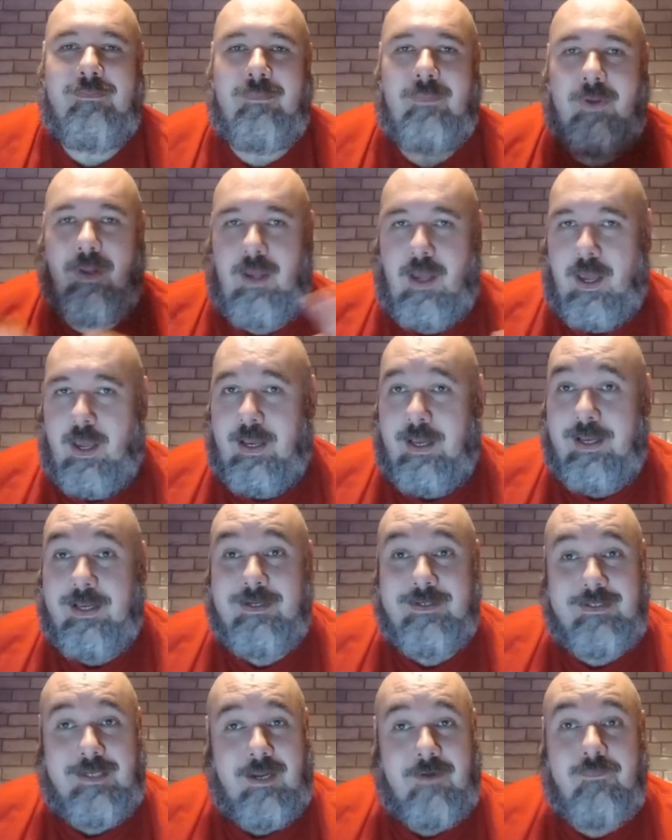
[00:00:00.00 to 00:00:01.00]
Hey, it's
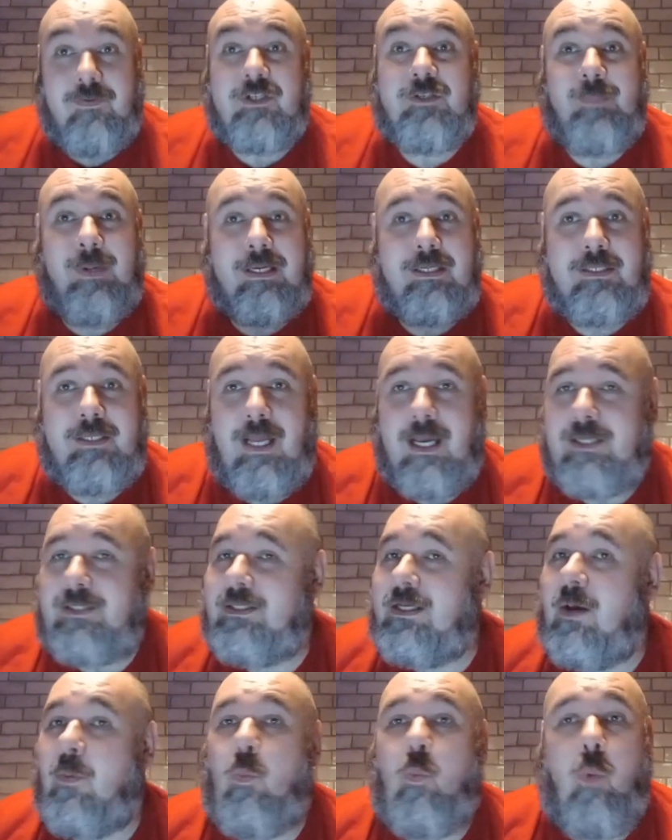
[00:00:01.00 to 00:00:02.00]
Dave the Space Nessie,
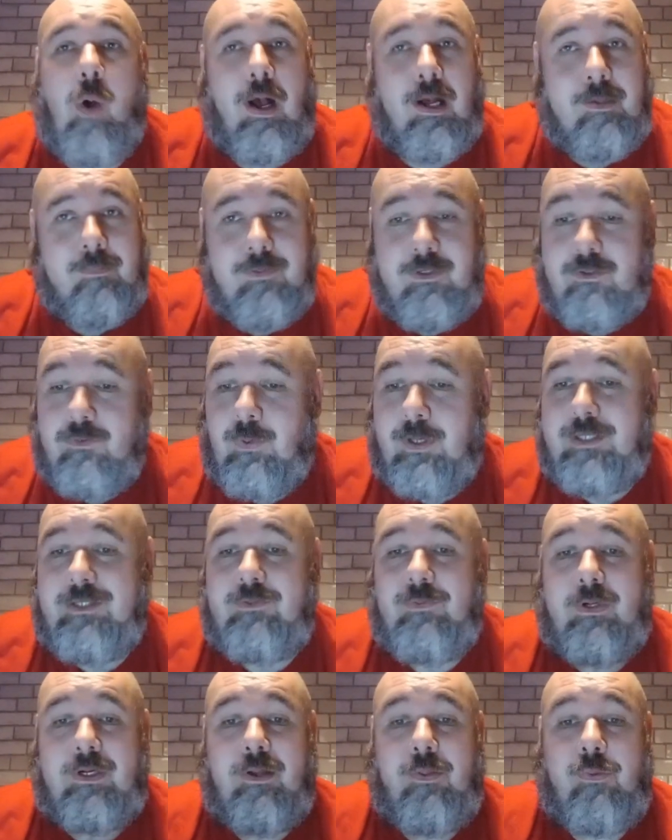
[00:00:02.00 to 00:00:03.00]
and welcome to
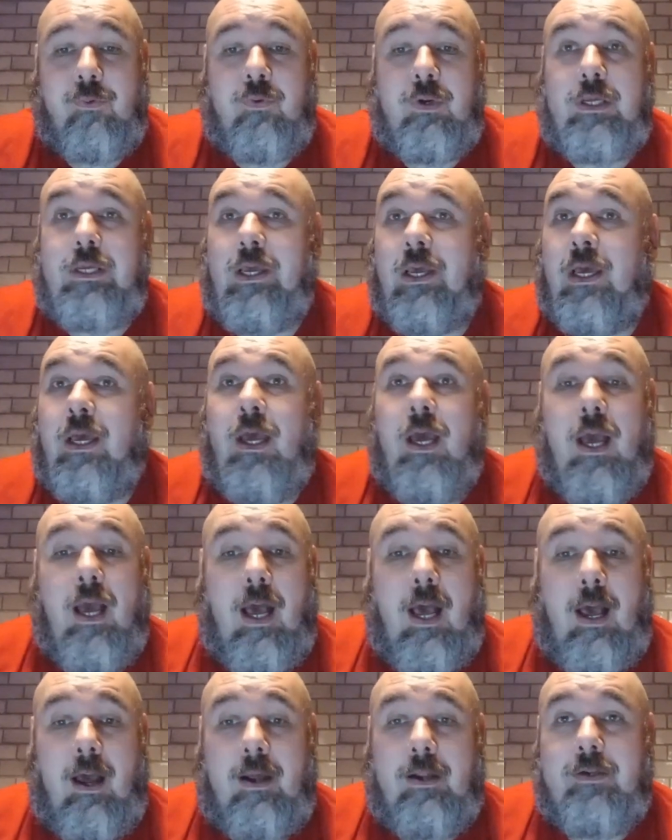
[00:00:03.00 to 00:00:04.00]
2023.
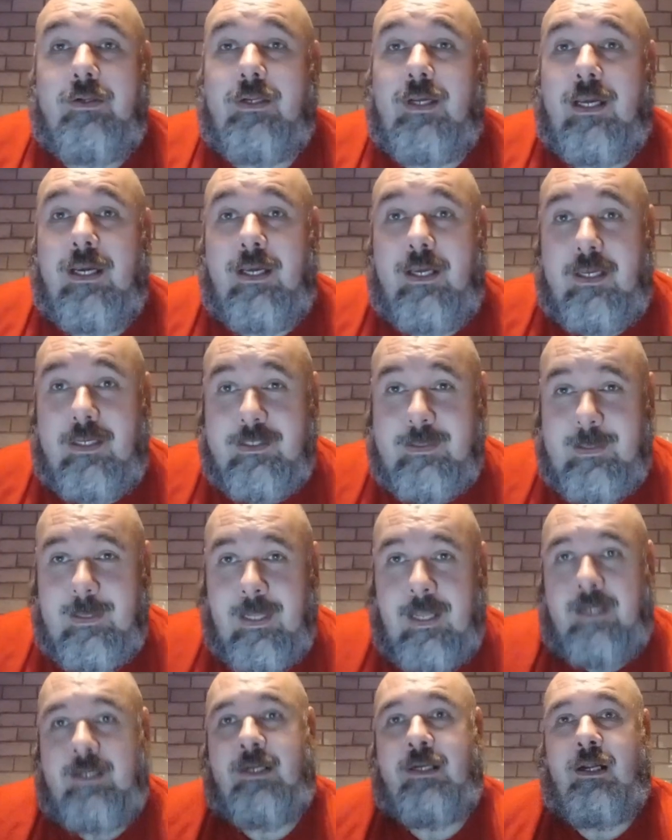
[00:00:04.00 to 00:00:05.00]
And it is
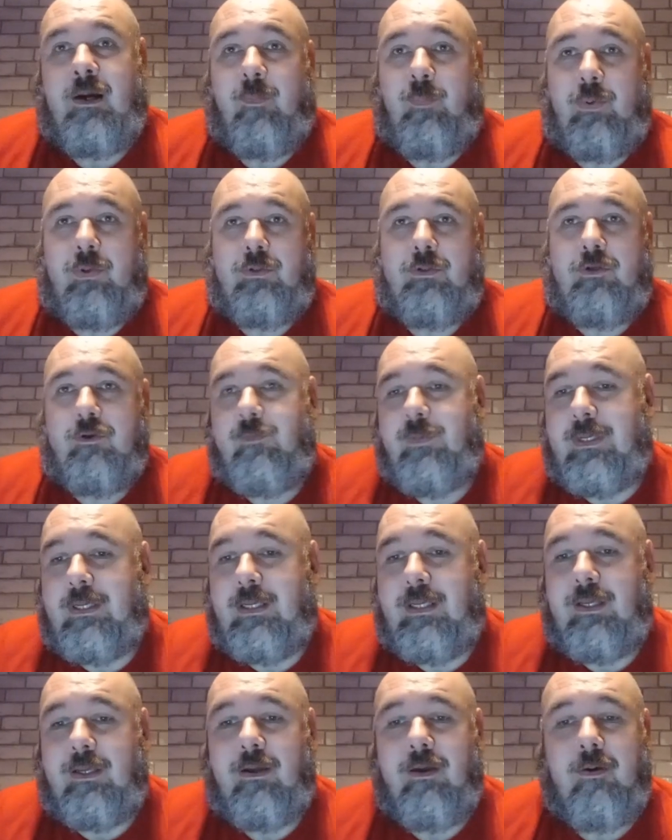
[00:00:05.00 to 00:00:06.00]
lining up to
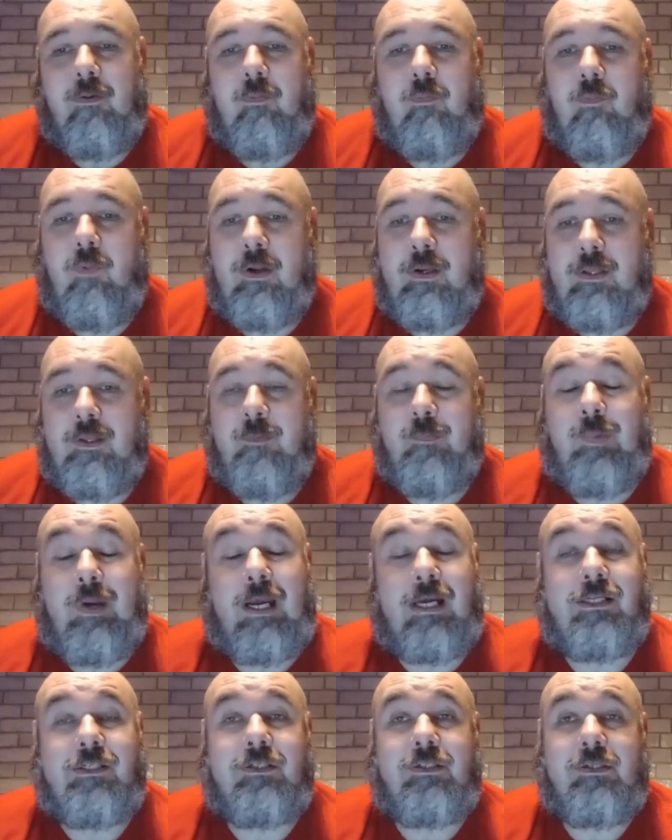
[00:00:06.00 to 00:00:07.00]
be one of the
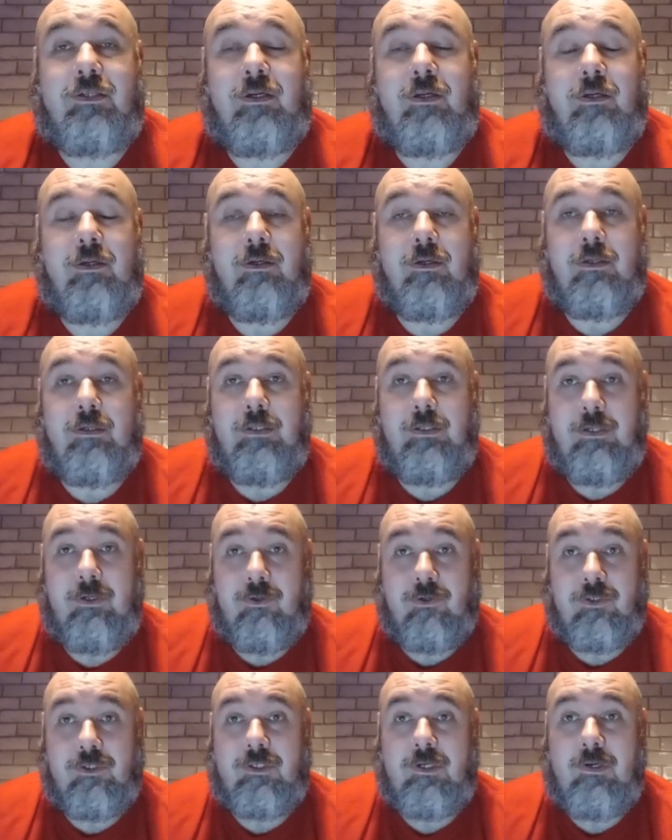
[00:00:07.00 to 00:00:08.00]
best
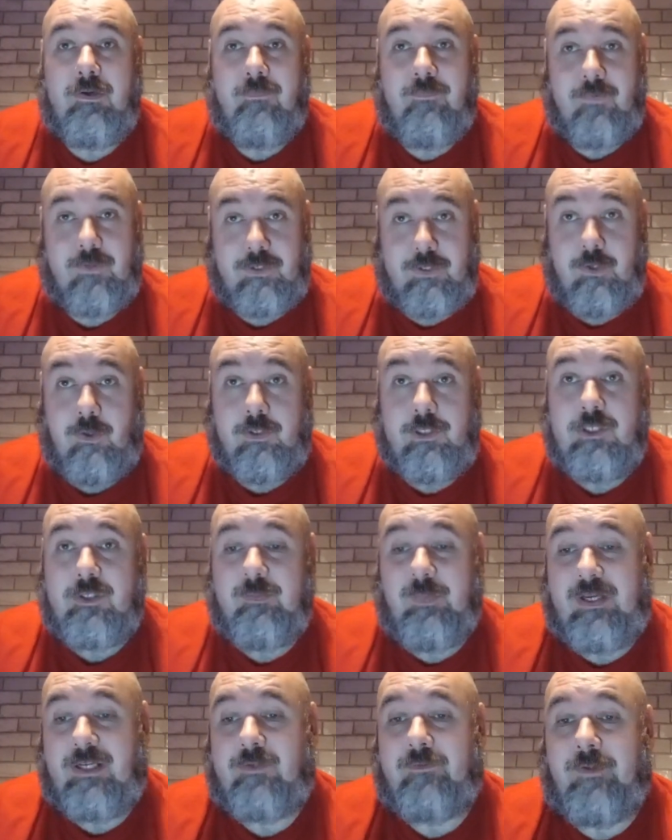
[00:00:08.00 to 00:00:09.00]
years for Scottish
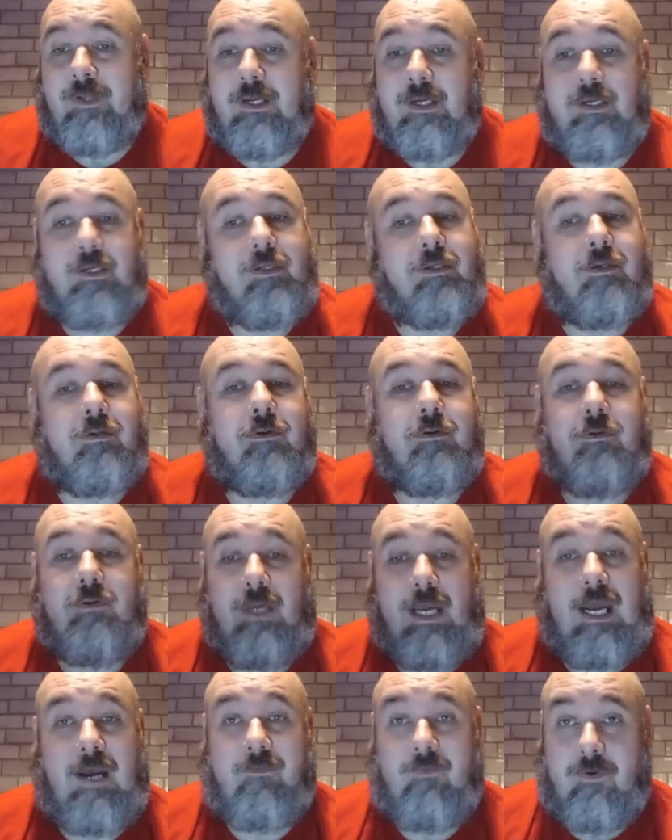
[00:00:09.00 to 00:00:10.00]
spaceflight
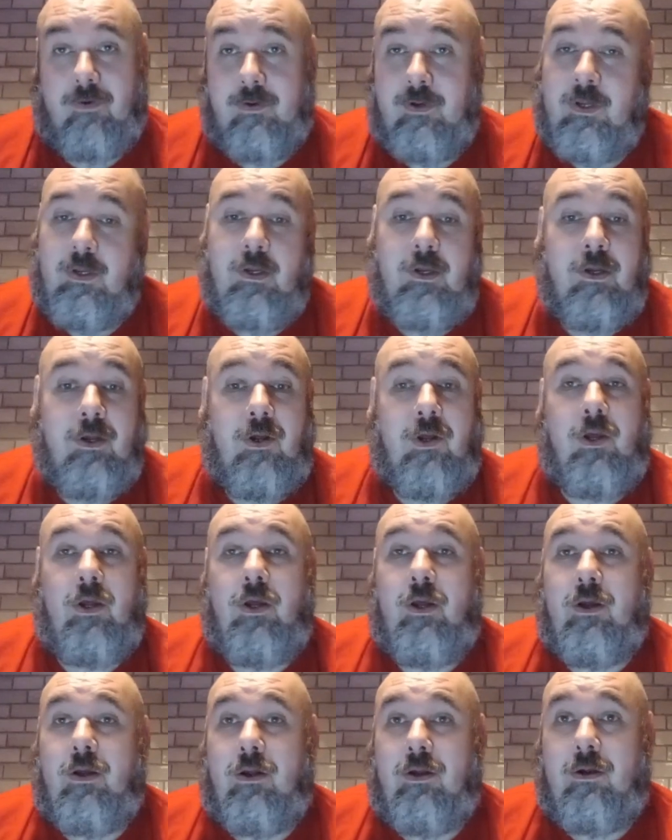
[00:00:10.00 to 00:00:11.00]
ever.
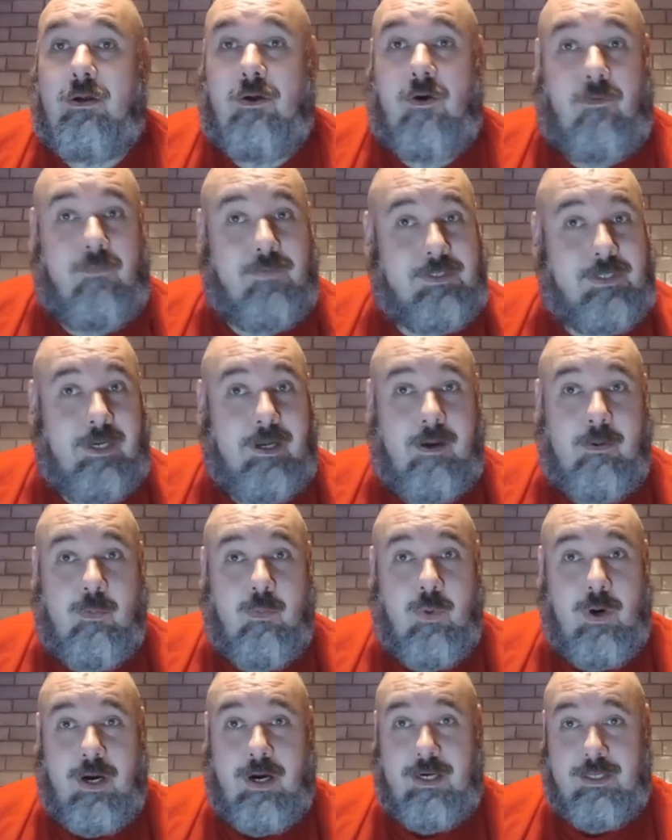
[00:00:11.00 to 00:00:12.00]
Obviously,
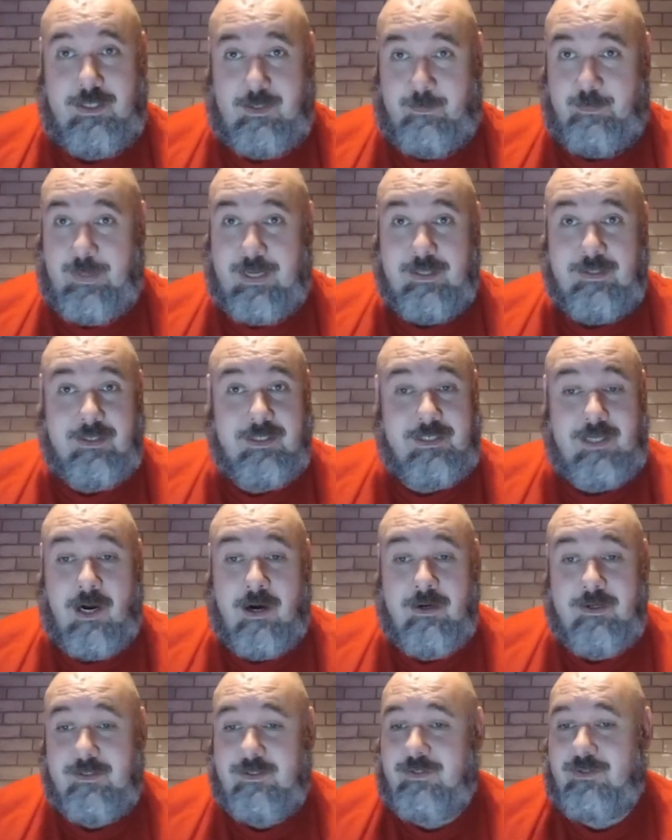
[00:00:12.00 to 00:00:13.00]
we're at the
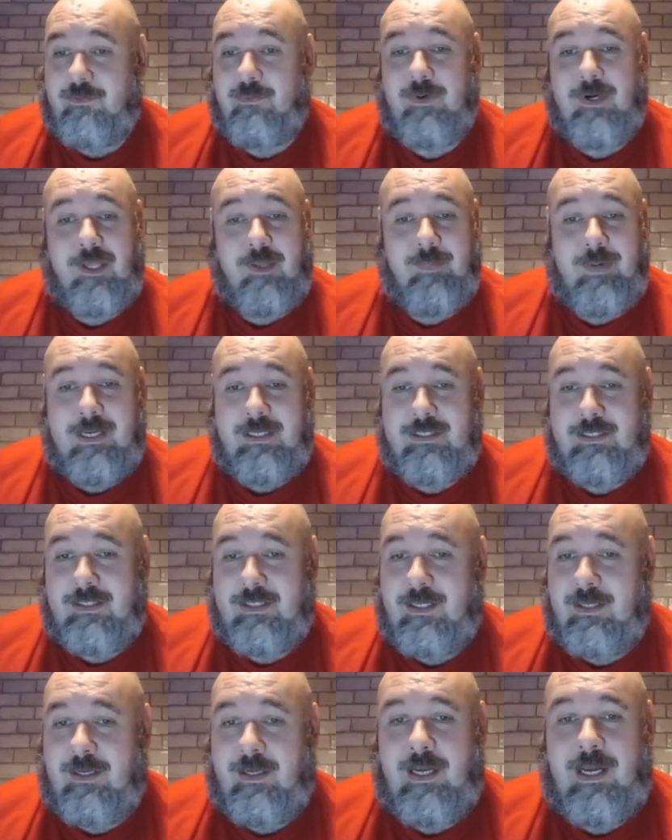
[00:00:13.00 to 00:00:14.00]
start, so we're at the basic
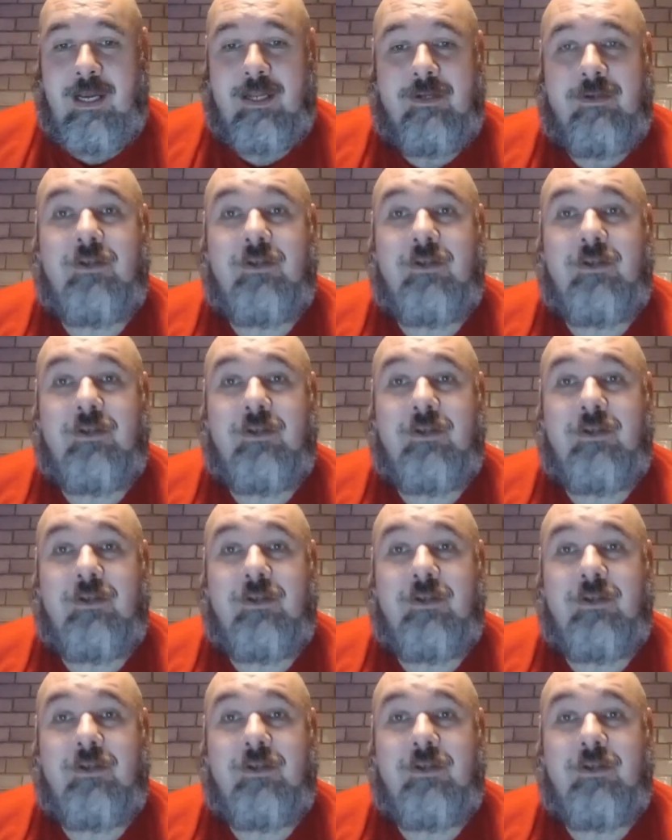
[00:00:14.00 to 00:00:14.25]
end.